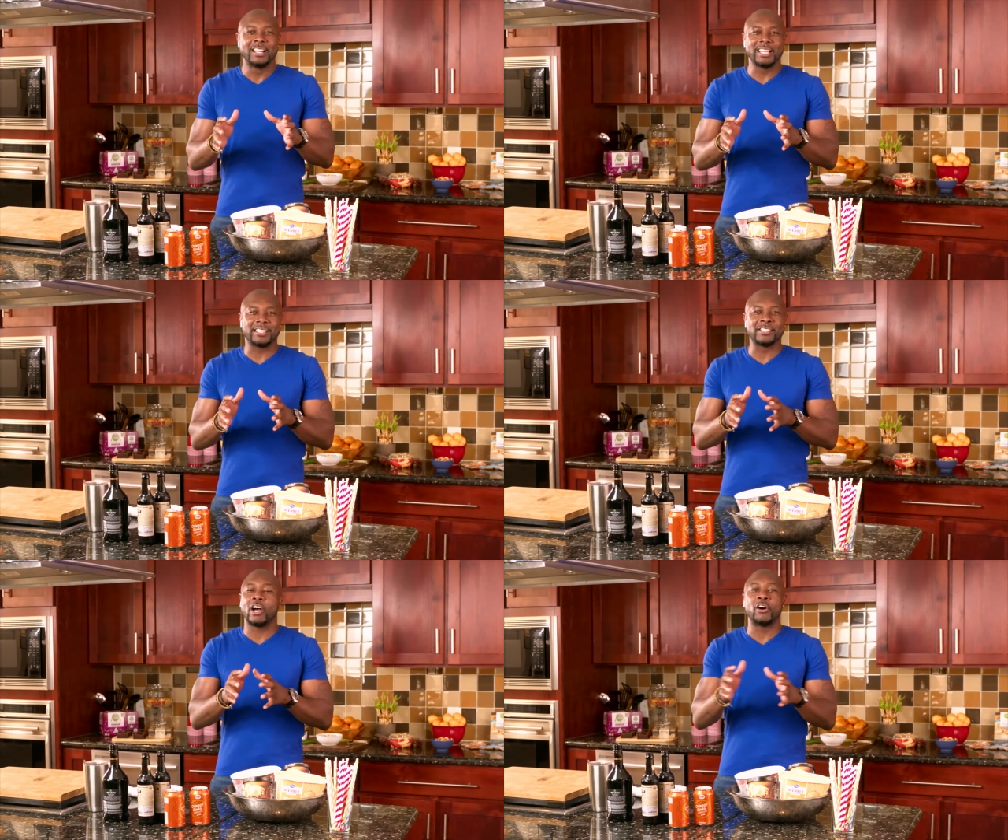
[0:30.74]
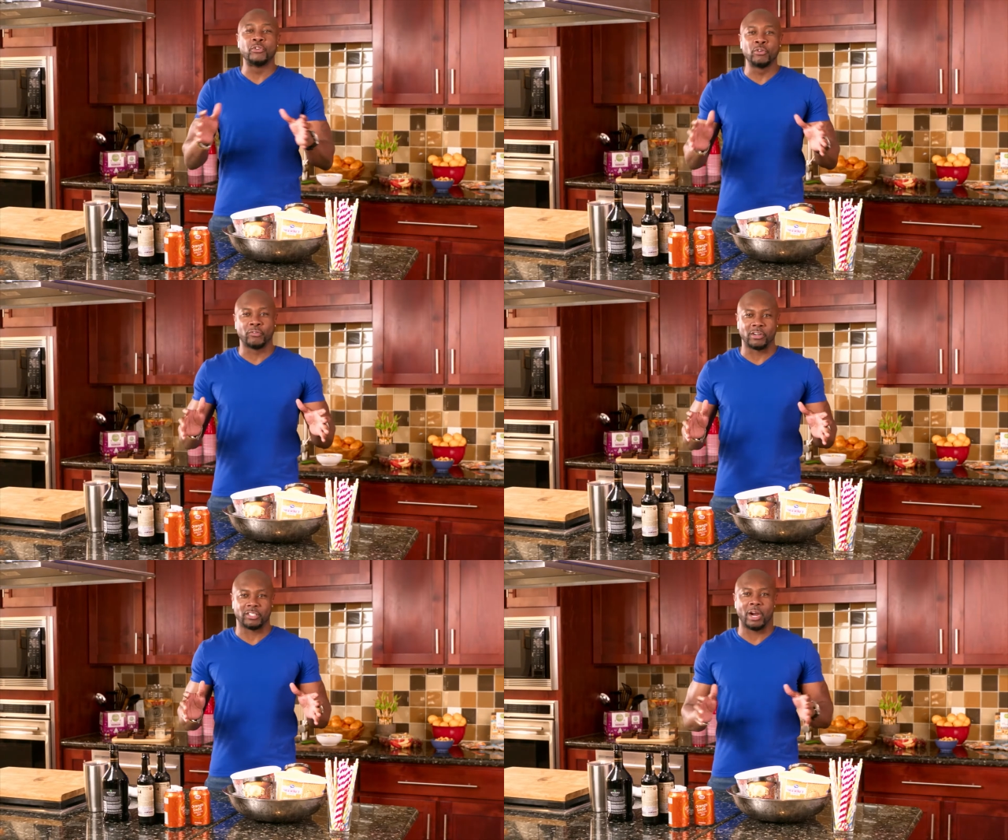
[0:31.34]
This is all new
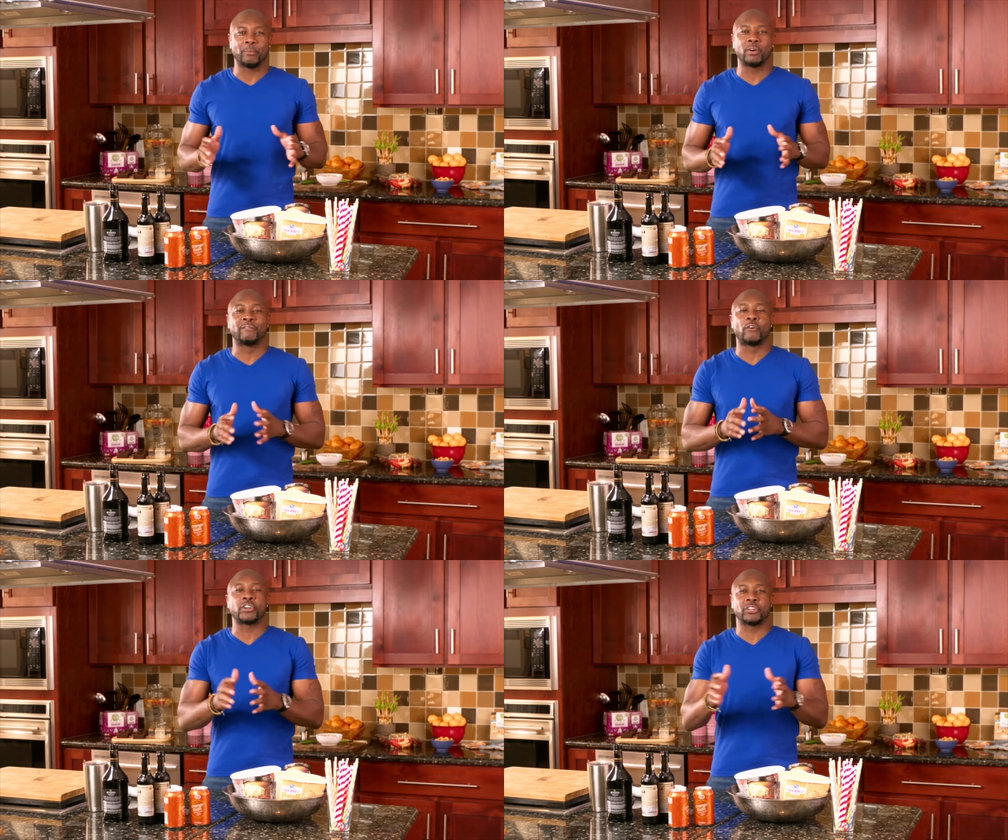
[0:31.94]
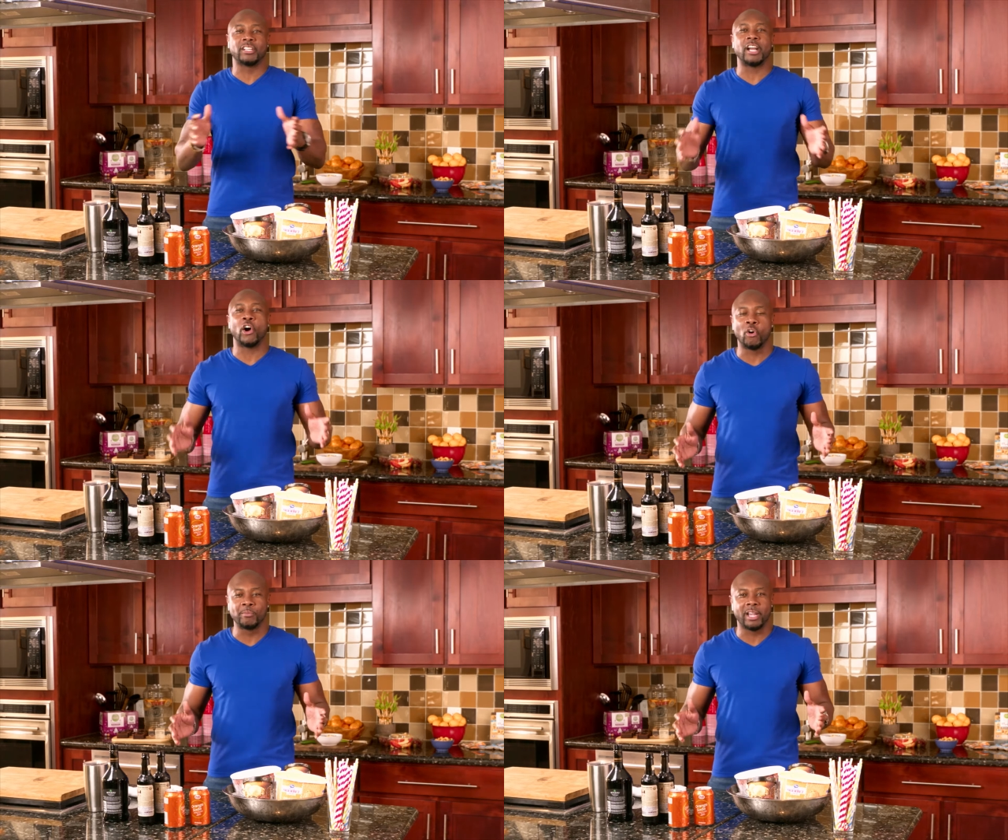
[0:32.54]
for us, right? We're virtually
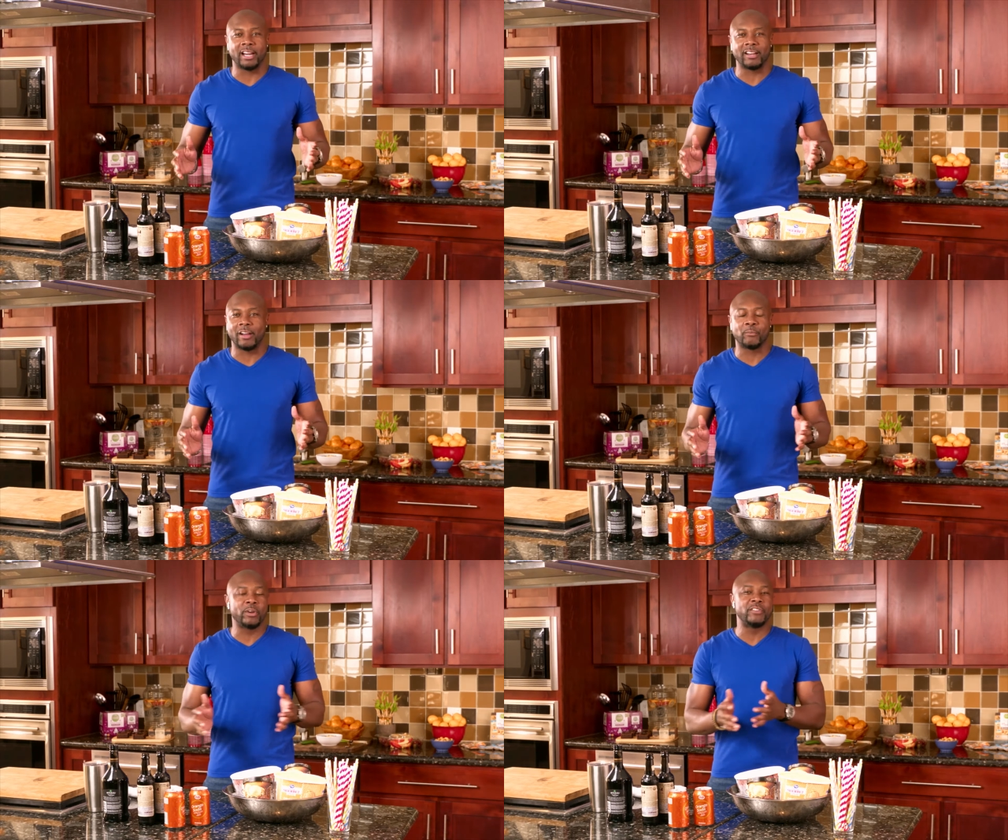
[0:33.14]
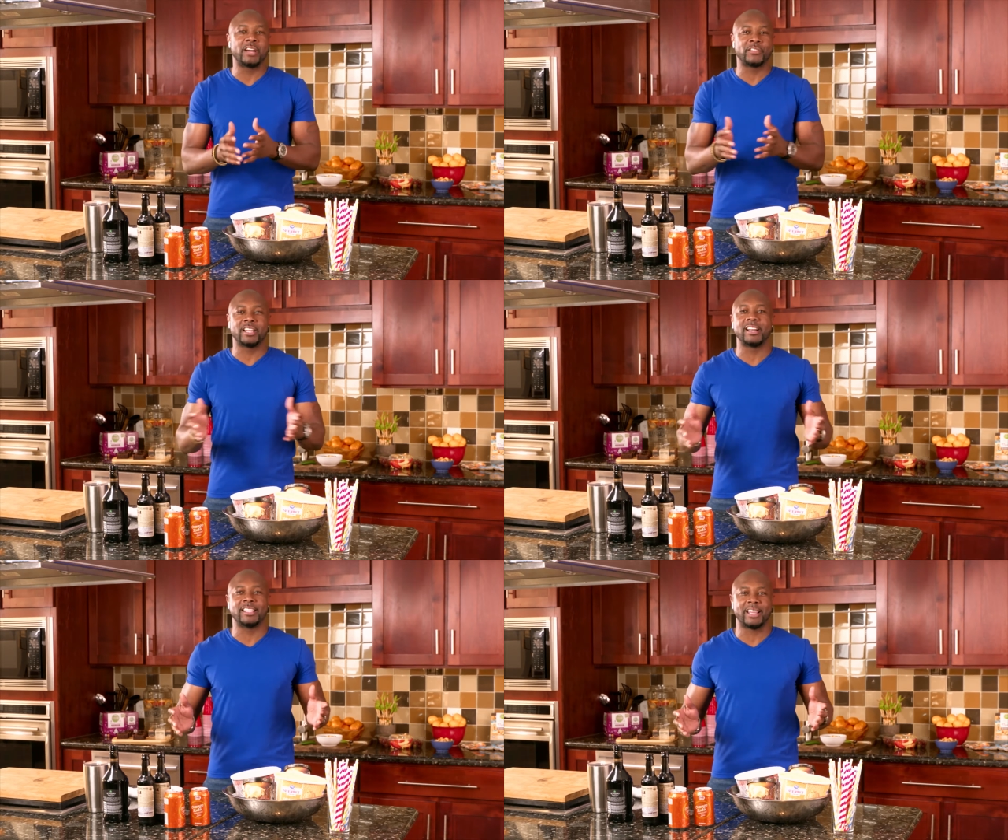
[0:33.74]
home gating. Now, we've never
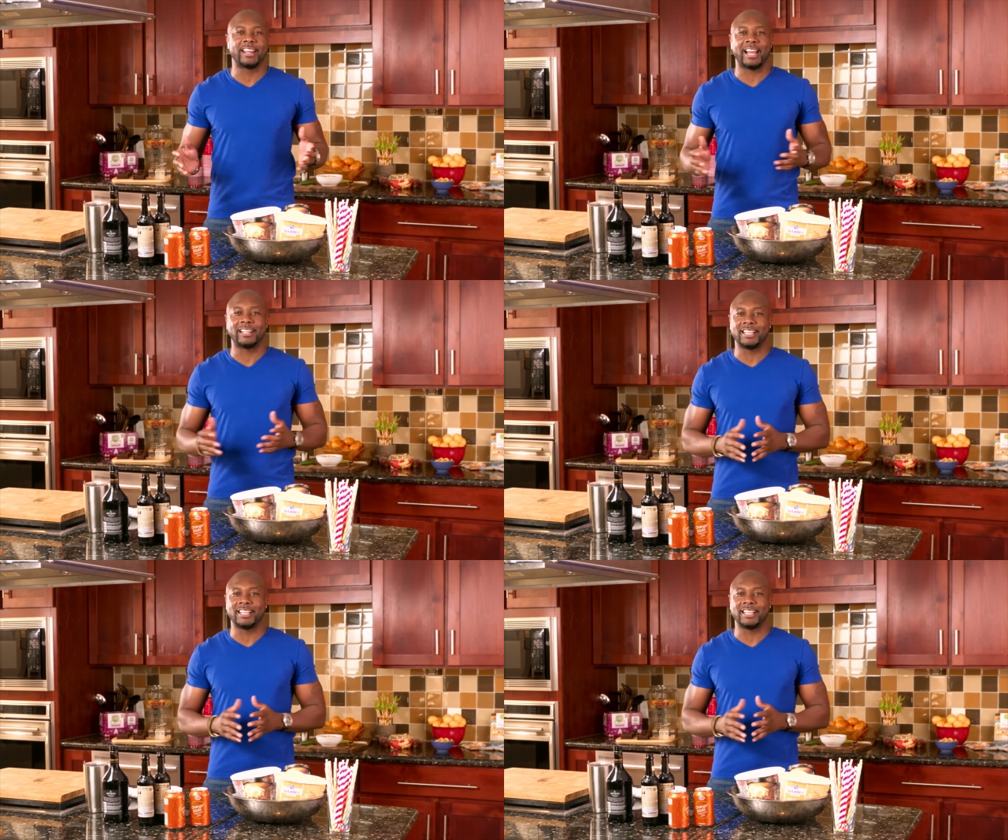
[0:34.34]
done anything like